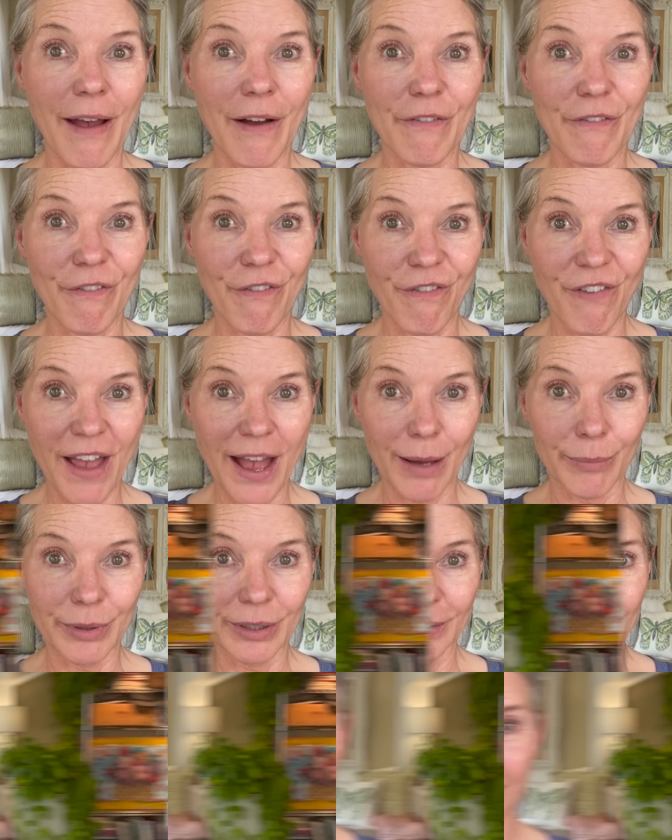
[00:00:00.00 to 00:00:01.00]

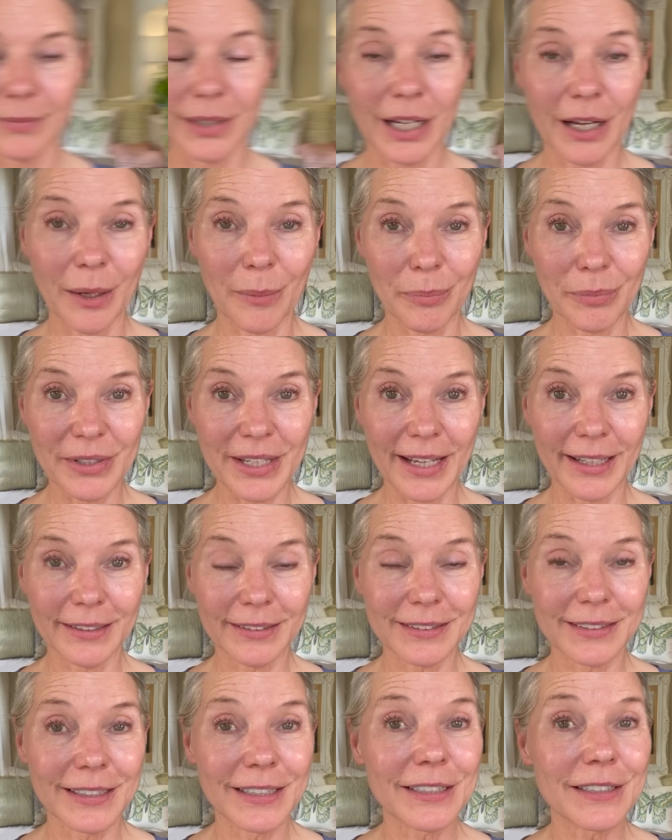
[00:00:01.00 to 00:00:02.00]
Fabulous. Up
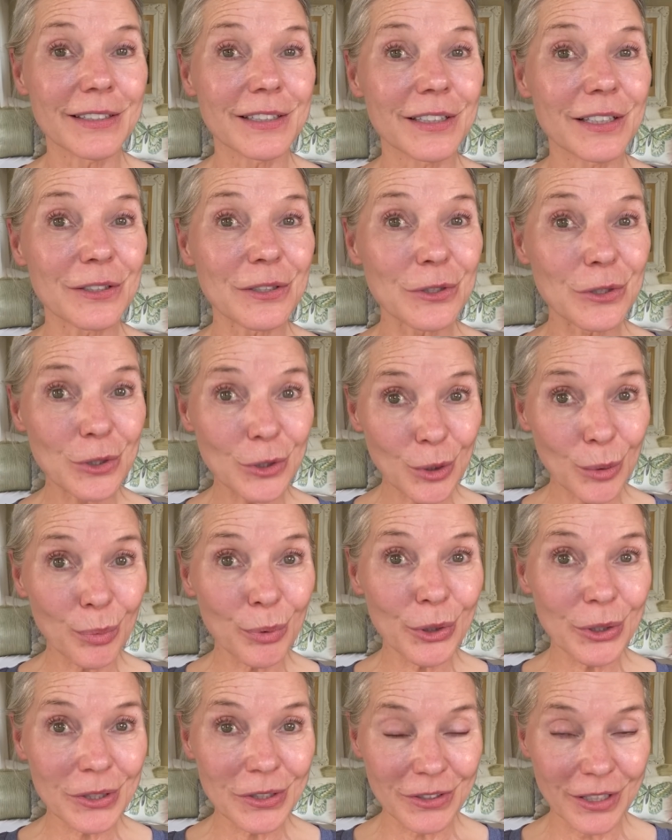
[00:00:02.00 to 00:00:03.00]
next is the
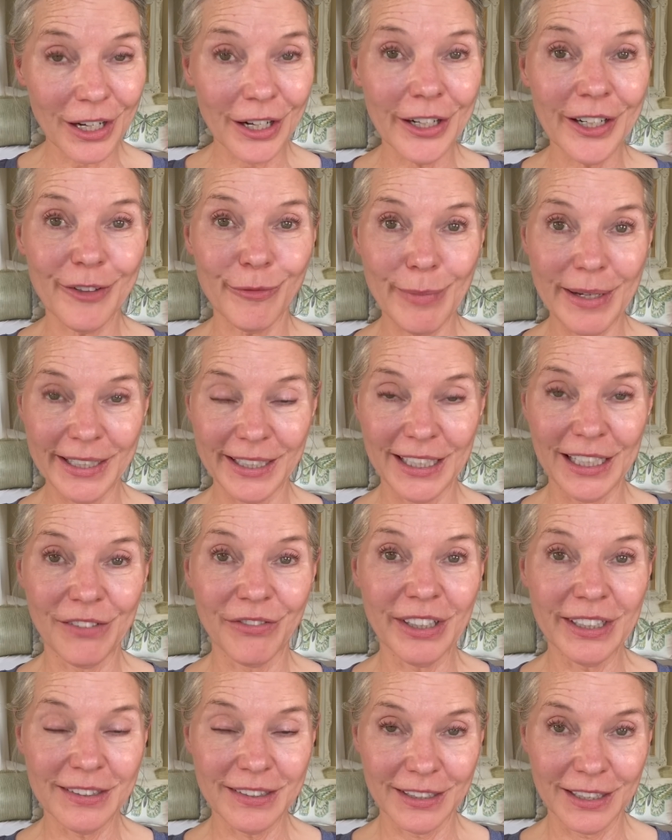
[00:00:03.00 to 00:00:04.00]
superstar of my
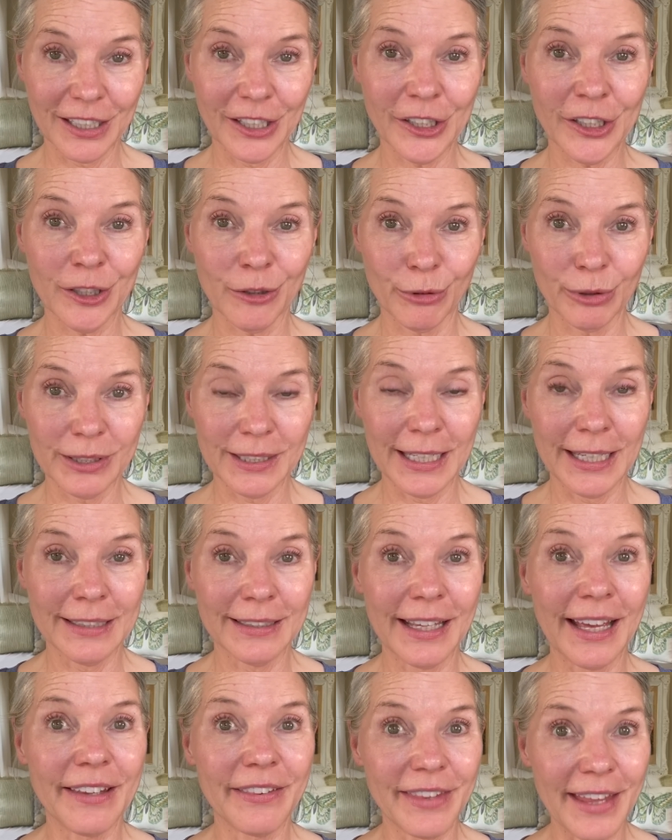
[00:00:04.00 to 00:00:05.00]
evening skincare routine,
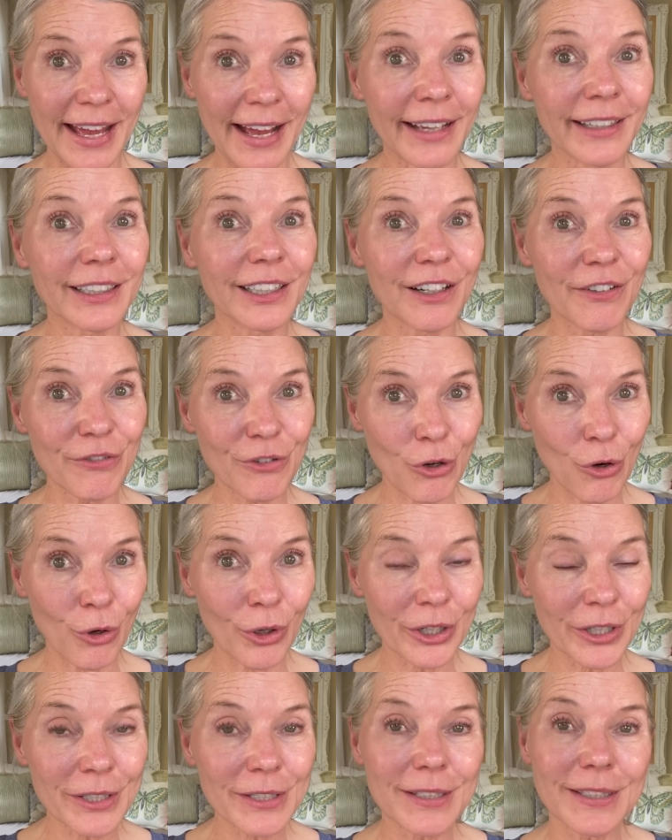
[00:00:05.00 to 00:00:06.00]
and that, of
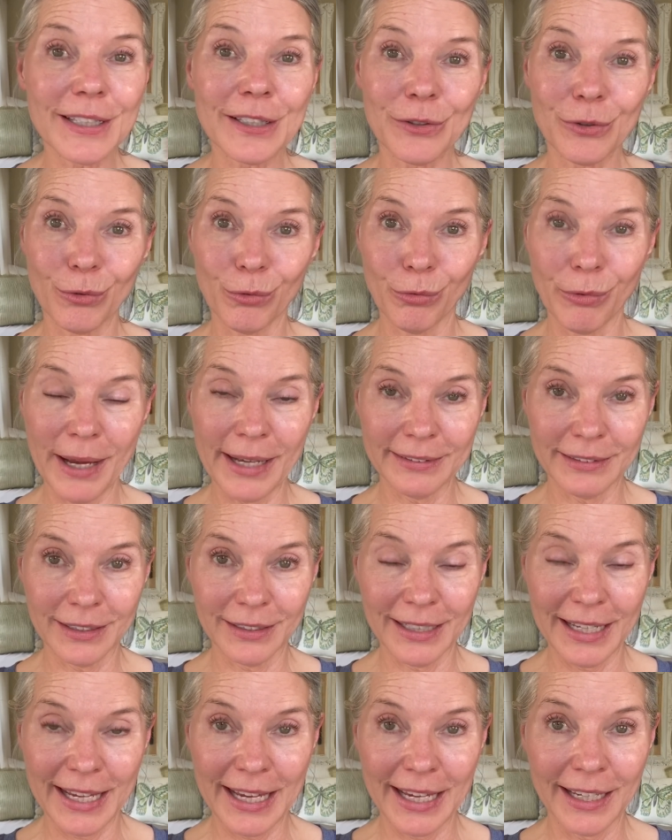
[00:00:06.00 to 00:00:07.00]
course, is
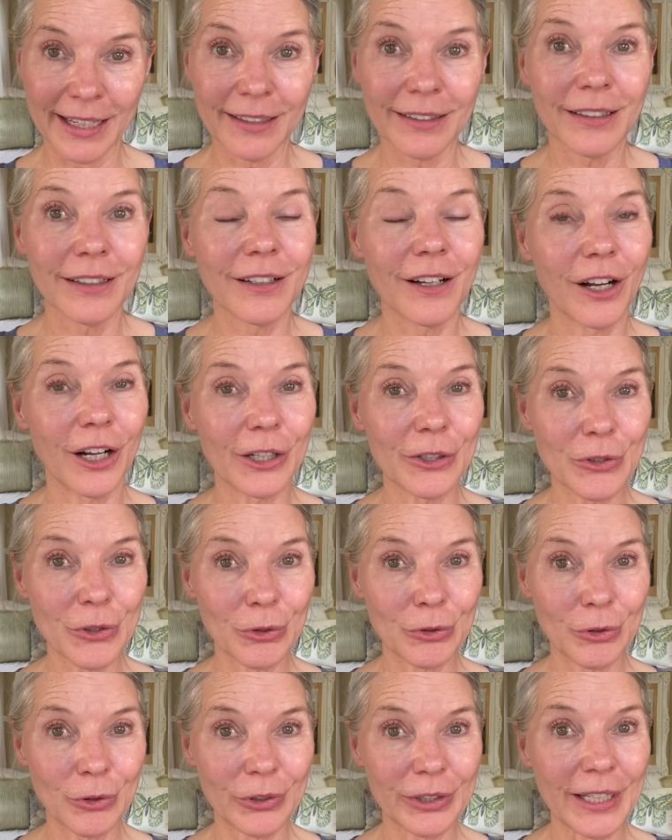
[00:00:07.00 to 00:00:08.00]
Retin-A, also
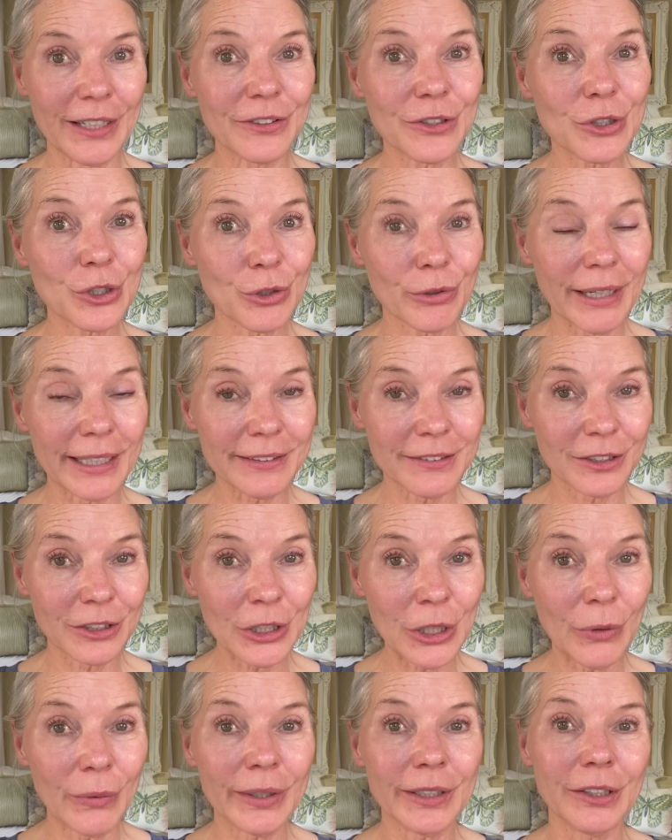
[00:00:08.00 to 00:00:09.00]
known as
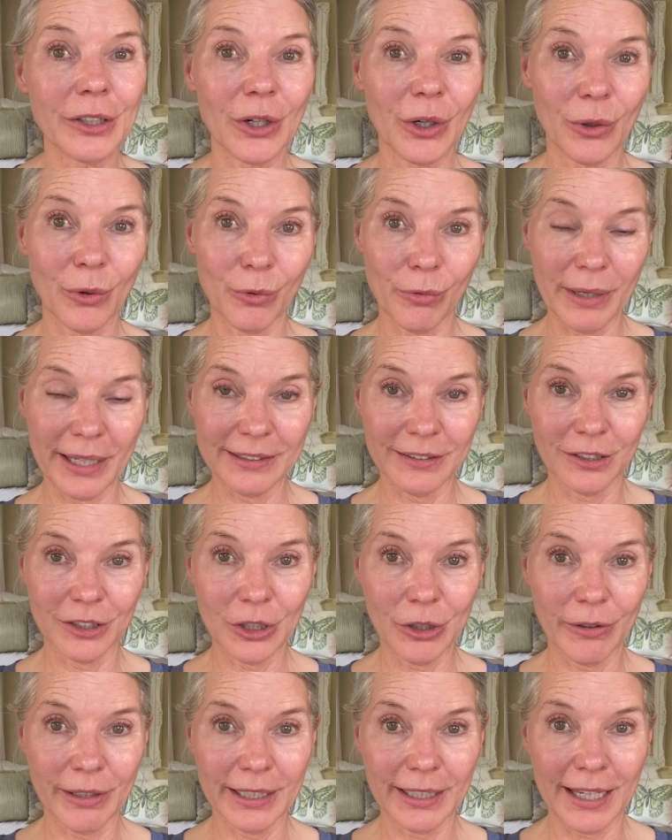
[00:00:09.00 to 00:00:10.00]
Tretinoin
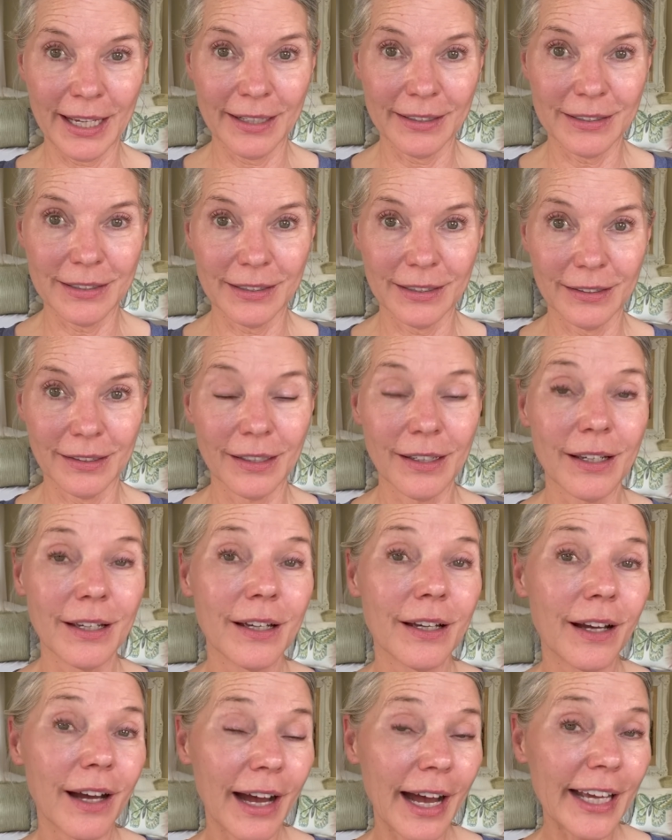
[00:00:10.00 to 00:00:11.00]
retinoic acid.
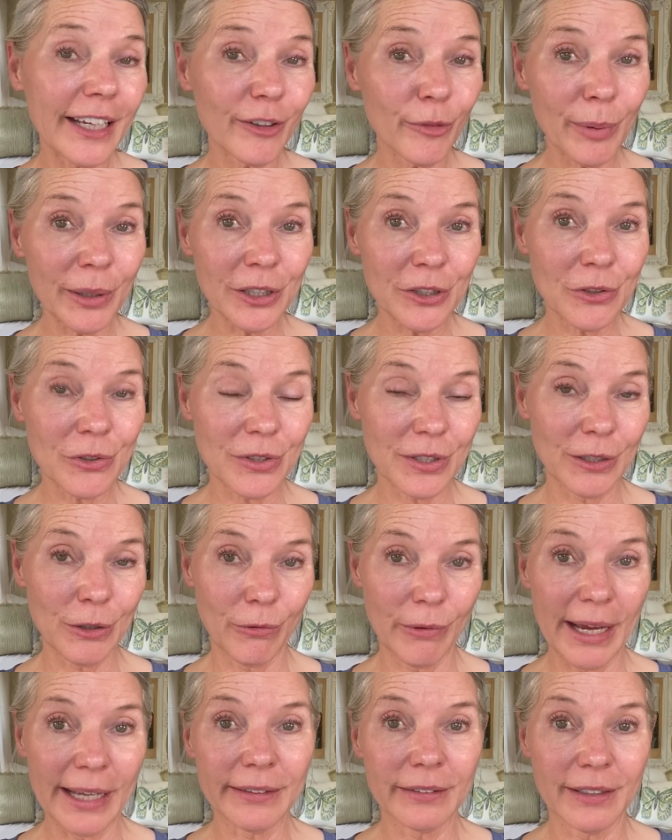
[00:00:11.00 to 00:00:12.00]
I have been using
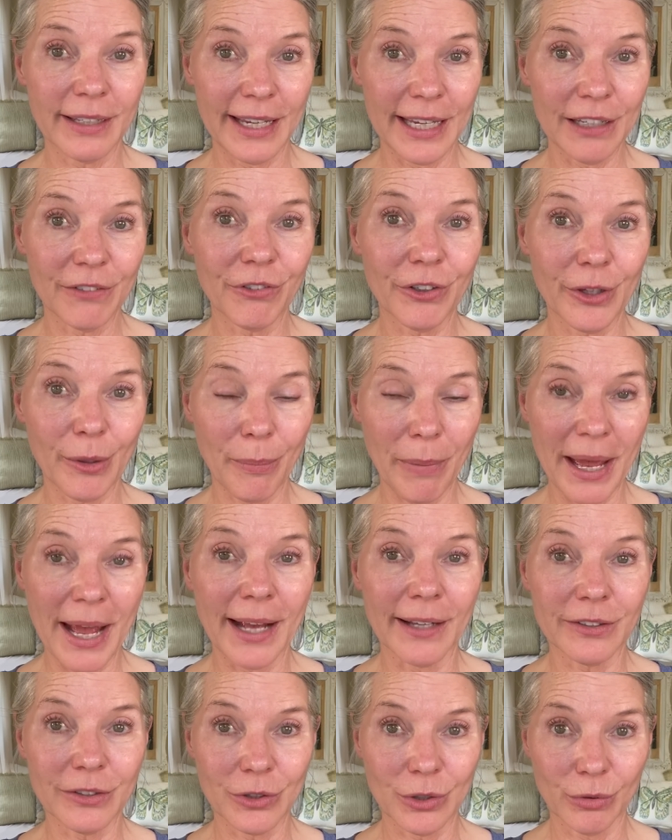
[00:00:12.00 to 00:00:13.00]
Retin-A for the
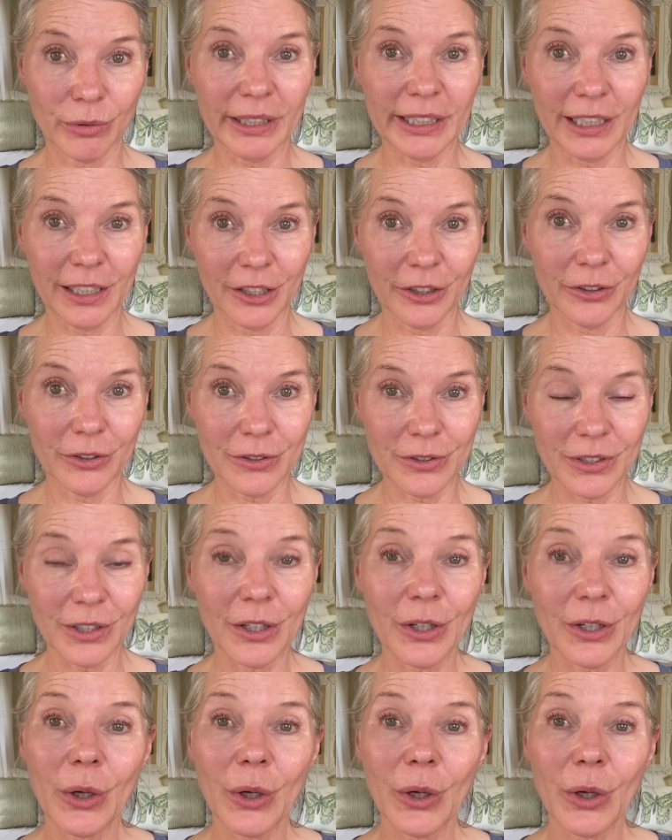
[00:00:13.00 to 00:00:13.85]
past 20 years.